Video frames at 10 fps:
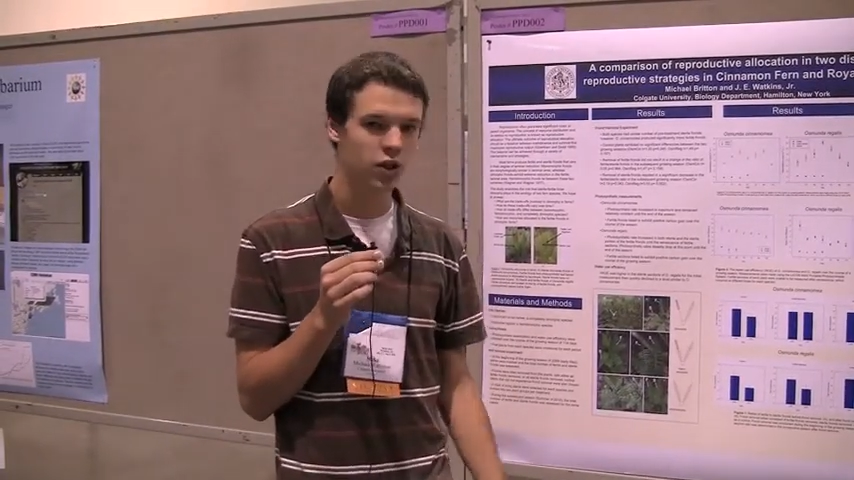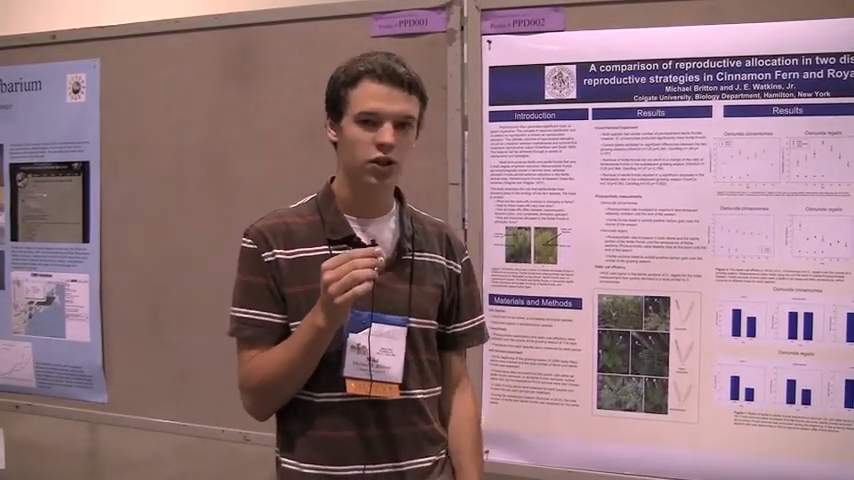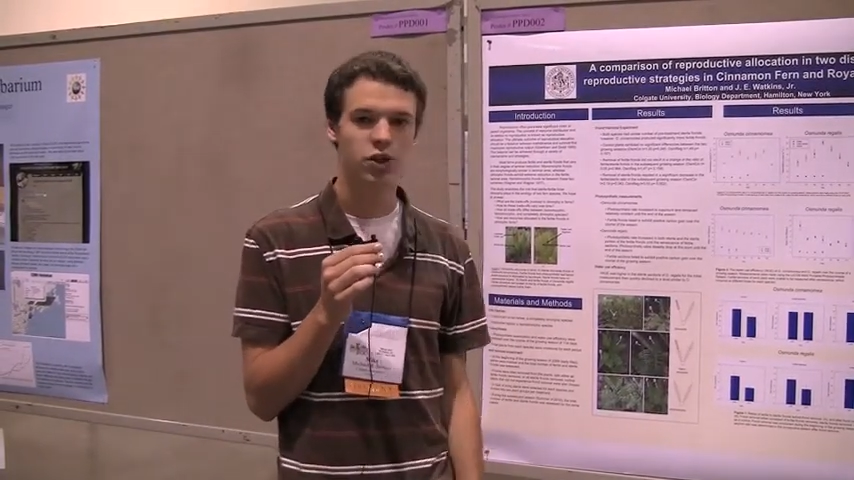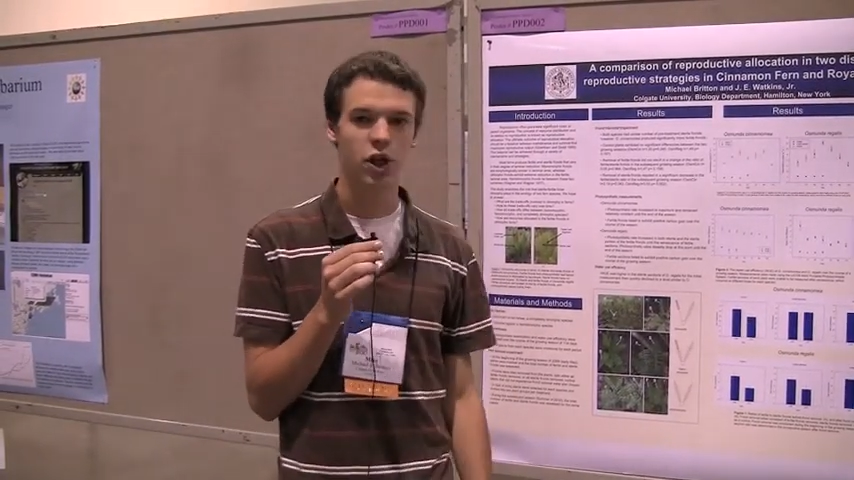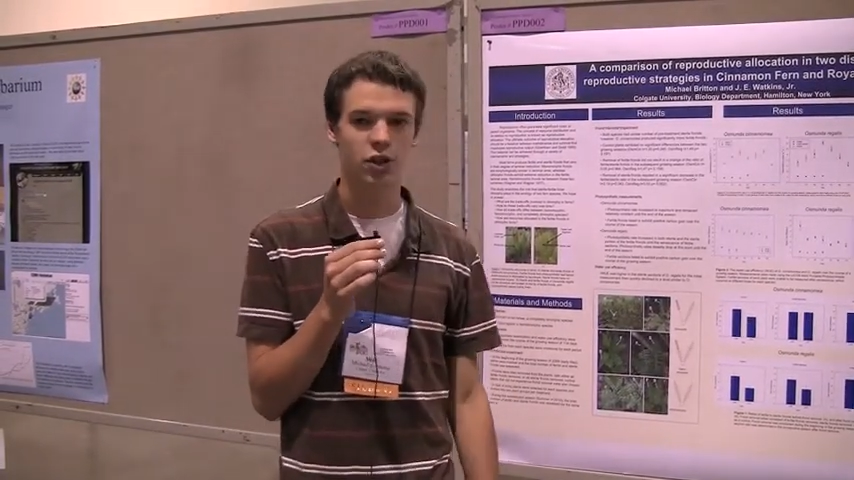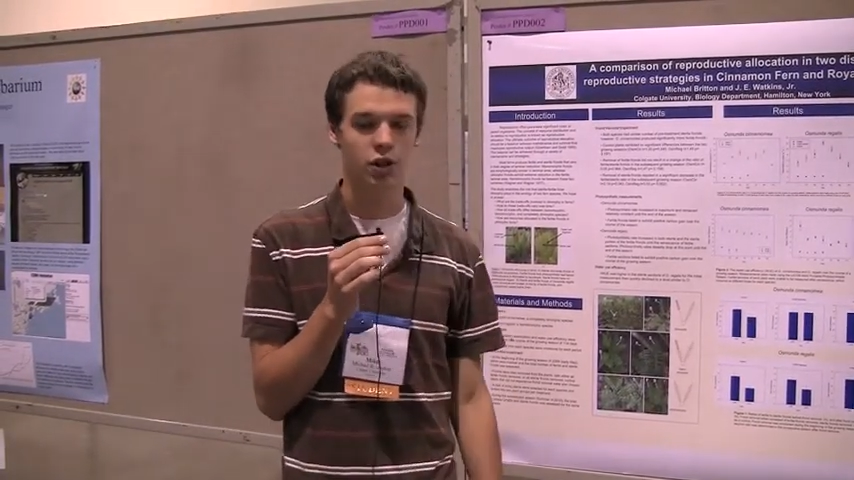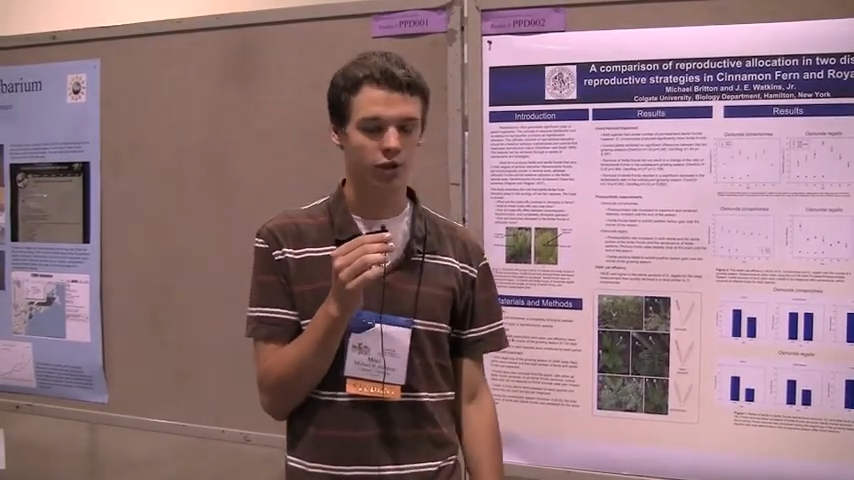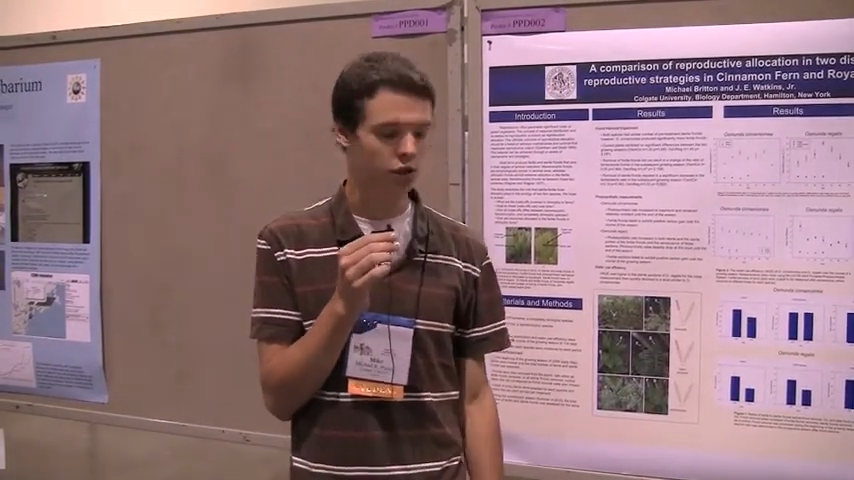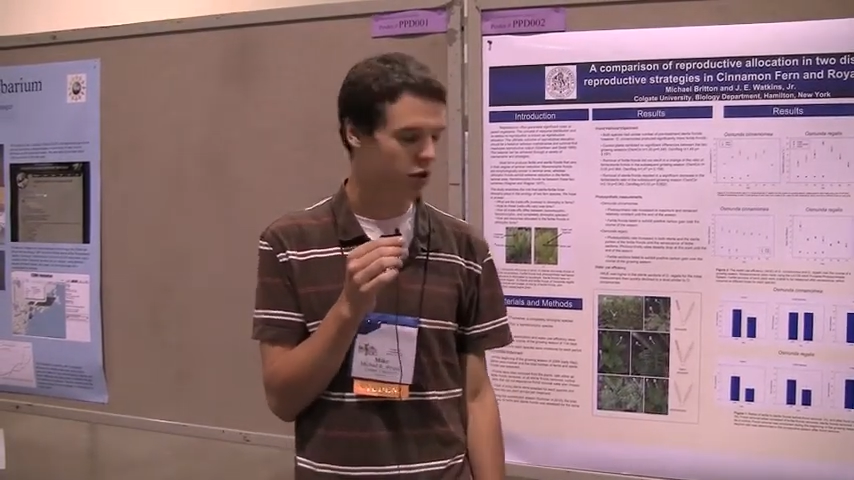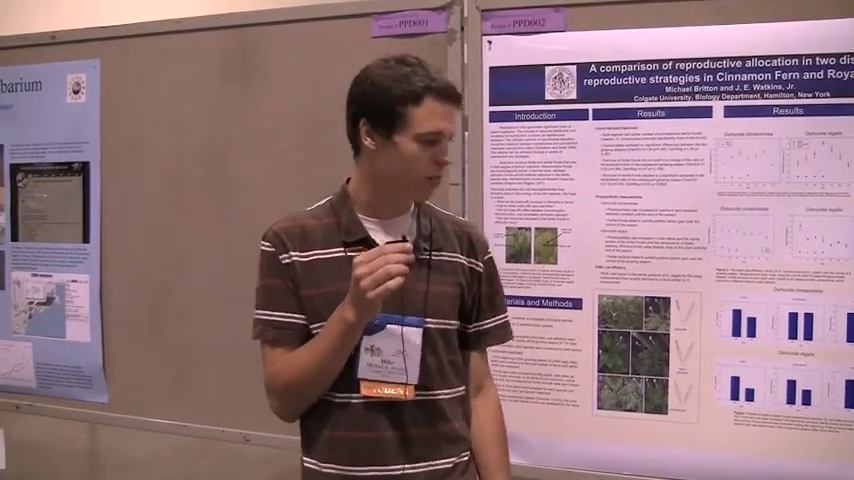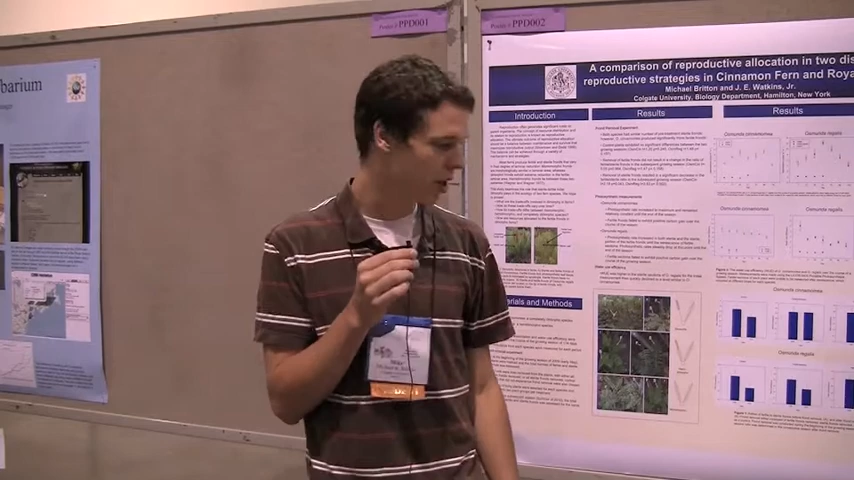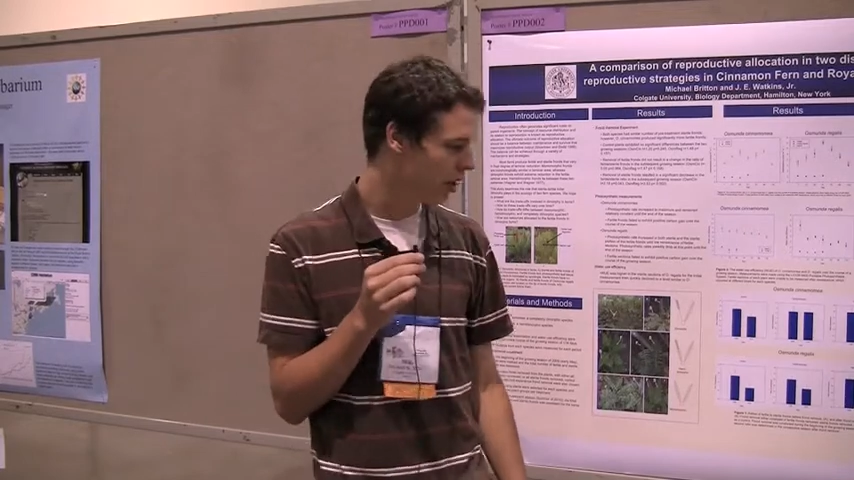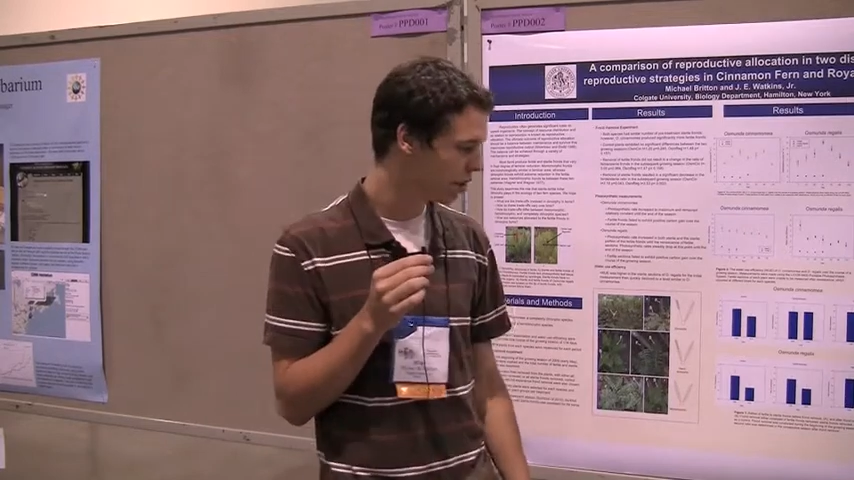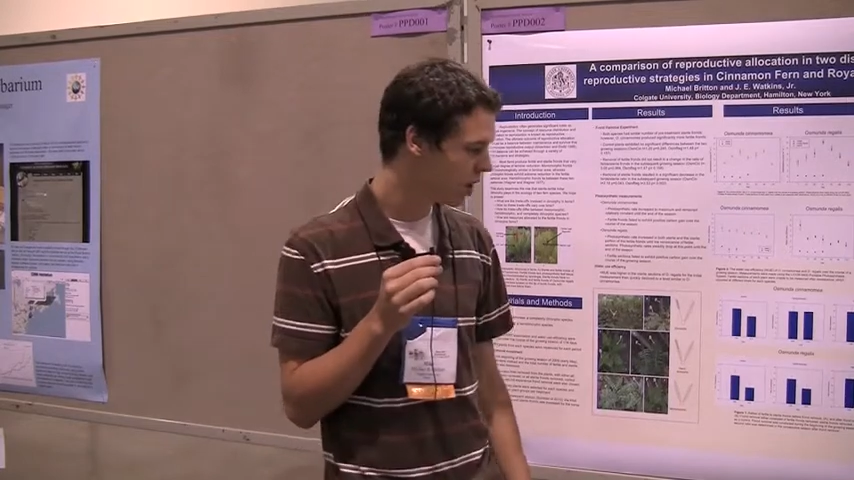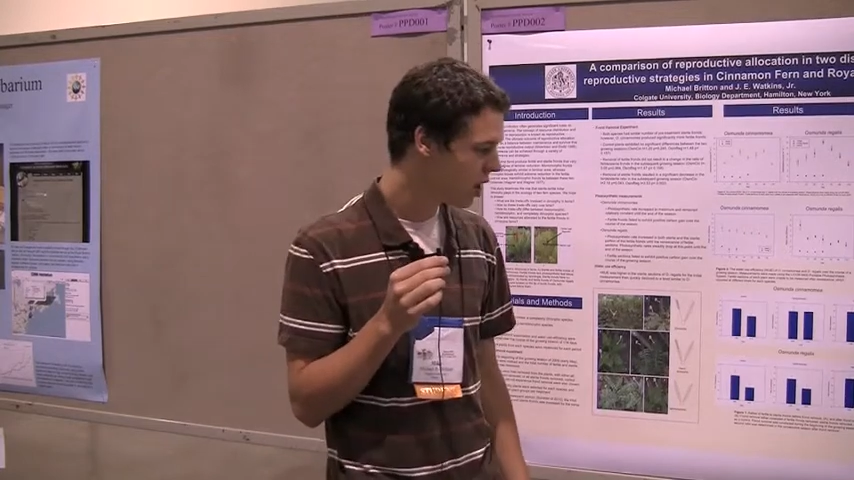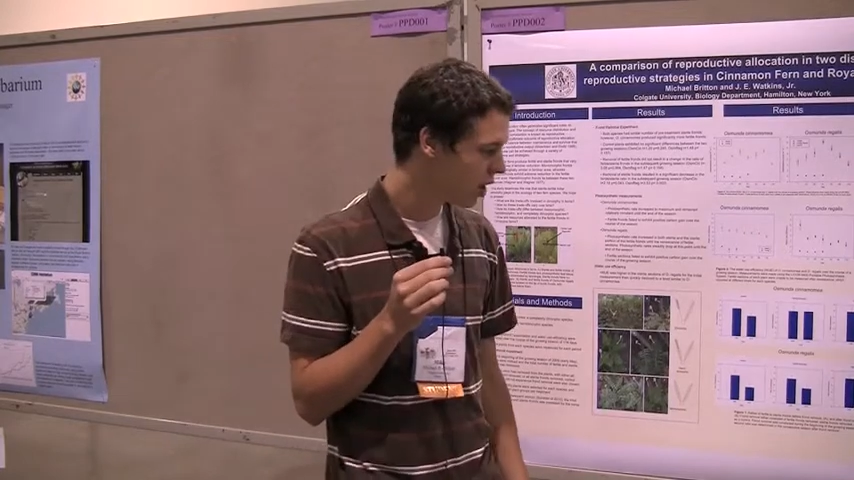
structure of these plants.